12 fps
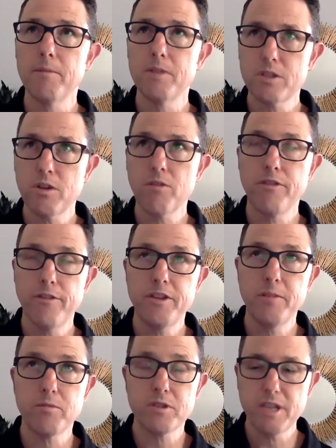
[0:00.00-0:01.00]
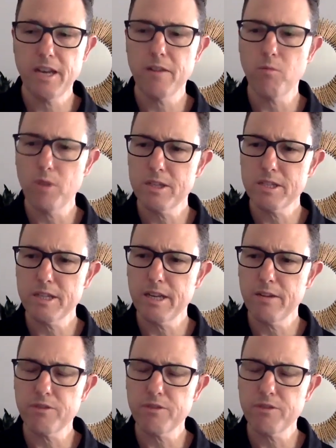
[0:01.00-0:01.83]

just over 50%. In one study,